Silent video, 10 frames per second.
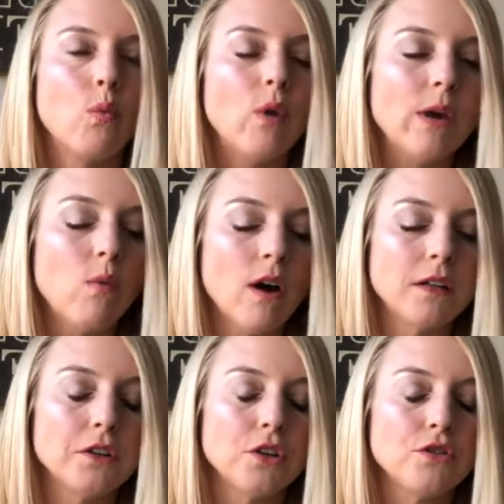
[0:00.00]
We
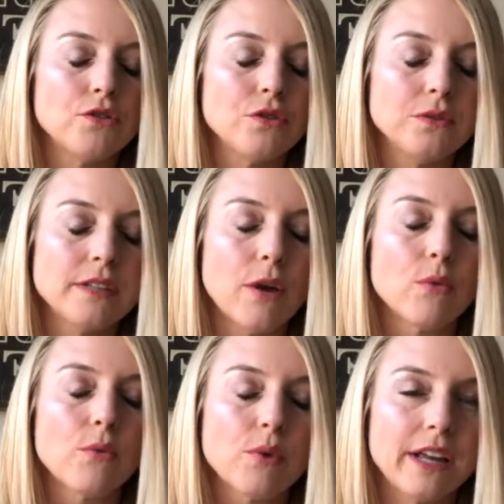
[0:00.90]
want to set
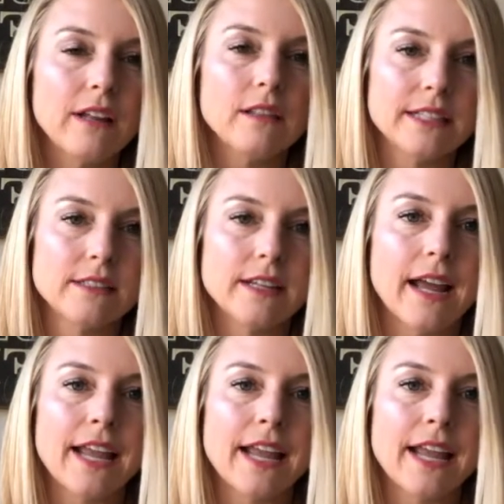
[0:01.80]
realistic